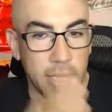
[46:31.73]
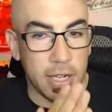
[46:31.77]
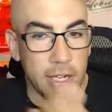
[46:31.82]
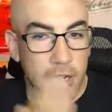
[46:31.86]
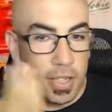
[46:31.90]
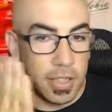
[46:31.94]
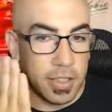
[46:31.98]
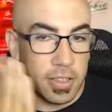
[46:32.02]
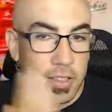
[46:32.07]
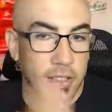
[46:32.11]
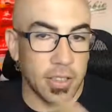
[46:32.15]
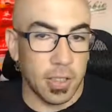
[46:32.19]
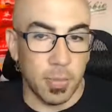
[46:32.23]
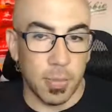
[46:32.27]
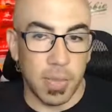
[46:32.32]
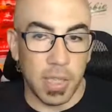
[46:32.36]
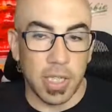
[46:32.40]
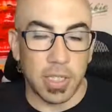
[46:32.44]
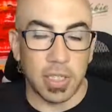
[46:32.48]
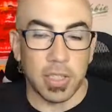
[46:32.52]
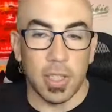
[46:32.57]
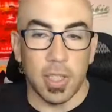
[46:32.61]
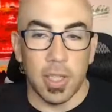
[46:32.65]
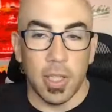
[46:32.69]
into the
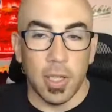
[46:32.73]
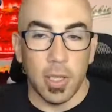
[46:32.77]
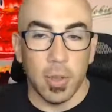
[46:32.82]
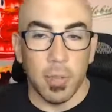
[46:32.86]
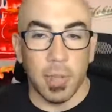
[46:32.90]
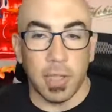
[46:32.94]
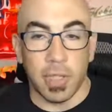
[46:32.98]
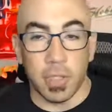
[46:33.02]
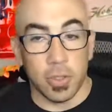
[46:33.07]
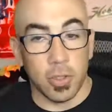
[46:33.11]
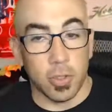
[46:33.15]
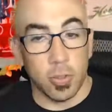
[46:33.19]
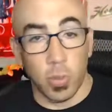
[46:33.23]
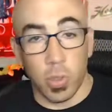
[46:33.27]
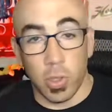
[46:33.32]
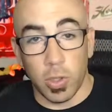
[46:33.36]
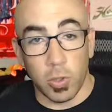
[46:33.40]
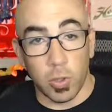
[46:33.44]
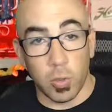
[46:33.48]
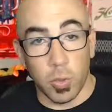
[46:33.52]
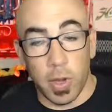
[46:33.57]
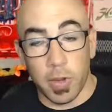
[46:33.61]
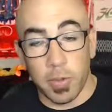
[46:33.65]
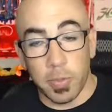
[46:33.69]
beach, because when
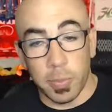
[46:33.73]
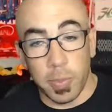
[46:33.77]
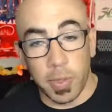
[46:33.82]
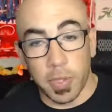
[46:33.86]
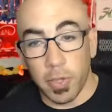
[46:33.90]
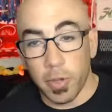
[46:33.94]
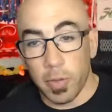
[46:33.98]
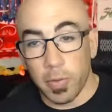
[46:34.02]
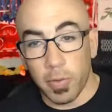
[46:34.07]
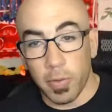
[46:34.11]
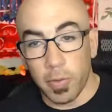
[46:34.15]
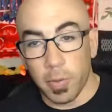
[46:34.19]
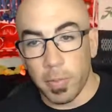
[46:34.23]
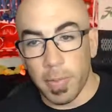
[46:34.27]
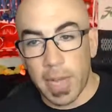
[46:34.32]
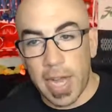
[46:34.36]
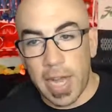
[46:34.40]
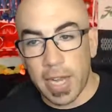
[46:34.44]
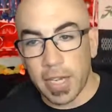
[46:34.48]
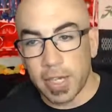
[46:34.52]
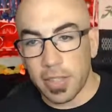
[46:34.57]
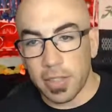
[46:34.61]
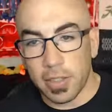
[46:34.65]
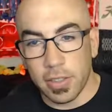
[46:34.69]
those waves pick you up from the
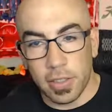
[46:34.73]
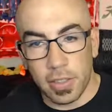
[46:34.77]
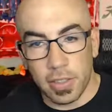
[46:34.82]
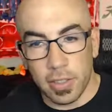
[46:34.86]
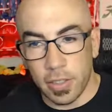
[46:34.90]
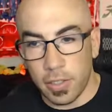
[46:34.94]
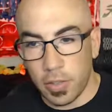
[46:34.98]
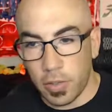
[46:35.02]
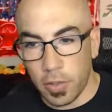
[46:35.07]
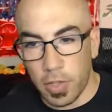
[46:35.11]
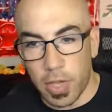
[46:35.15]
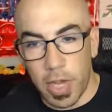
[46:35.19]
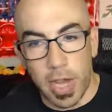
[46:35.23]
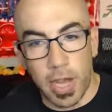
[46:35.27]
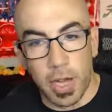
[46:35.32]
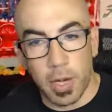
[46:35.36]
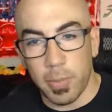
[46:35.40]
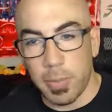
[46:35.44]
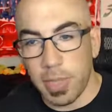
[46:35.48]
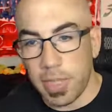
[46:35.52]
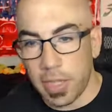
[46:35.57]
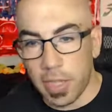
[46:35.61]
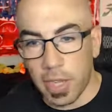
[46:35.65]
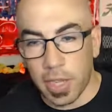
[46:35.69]
back, you got to
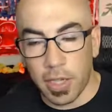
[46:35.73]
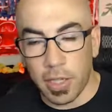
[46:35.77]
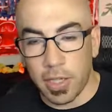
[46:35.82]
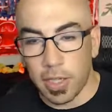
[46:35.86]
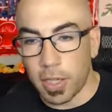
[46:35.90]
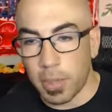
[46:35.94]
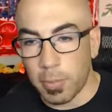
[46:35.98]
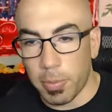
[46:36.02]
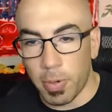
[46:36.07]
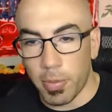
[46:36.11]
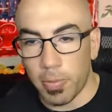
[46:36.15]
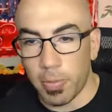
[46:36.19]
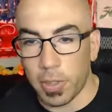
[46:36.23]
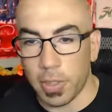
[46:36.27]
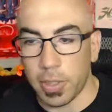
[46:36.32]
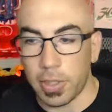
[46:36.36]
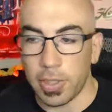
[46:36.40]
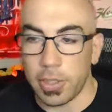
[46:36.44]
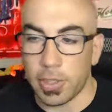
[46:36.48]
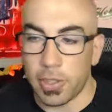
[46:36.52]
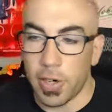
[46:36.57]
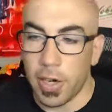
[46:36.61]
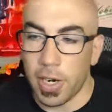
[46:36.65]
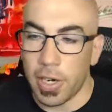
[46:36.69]
be like
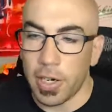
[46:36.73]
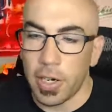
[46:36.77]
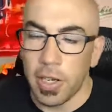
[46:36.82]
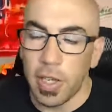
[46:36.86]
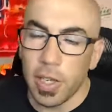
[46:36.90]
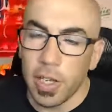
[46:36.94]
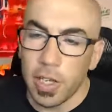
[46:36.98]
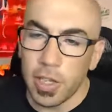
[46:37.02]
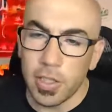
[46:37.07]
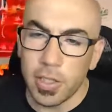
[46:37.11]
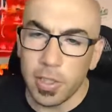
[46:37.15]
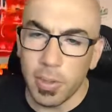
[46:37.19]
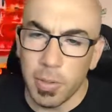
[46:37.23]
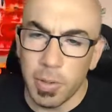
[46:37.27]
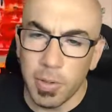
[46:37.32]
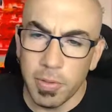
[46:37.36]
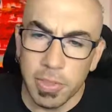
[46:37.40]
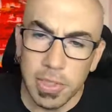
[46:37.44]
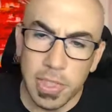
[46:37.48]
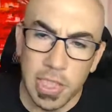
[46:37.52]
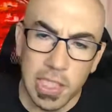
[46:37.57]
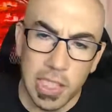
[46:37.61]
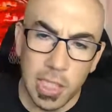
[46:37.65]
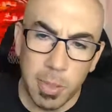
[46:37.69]
perfectly straight. And somebody
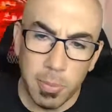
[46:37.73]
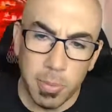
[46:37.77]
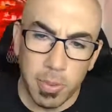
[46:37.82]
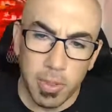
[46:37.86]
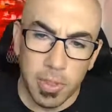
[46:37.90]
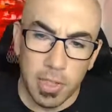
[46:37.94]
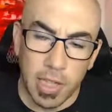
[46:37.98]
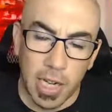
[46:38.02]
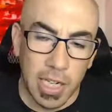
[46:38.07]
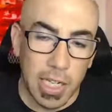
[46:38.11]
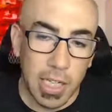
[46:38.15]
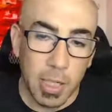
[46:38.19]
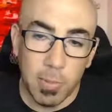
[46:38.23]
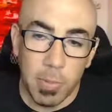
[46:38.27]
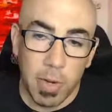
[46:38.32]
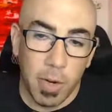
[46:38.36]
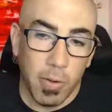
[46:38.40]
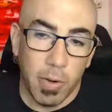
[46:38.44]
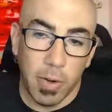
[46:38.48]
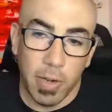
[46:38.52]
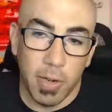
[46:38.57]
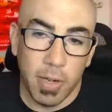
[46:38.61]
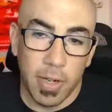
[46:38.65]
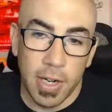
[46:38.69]
was saying I keep my
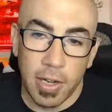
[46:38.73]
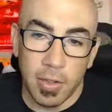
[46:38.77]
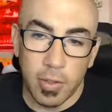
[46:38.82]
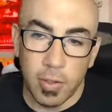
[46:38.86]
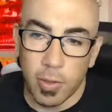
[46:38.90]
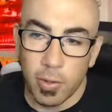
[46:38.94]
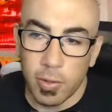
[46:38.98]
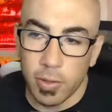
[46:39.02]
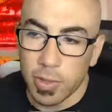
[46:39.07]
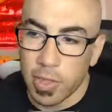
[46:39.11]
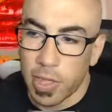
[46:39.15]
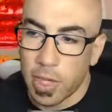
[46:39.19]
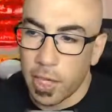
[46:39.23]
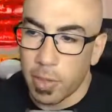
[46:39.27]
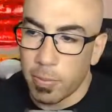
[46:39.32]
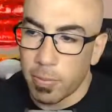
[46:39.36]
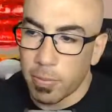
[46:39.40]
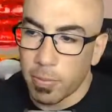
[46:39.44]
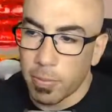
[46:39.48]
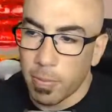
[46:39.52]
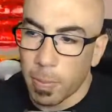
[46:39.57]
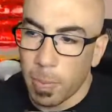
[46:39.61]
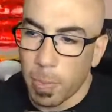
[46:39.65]
rudder down the whole time.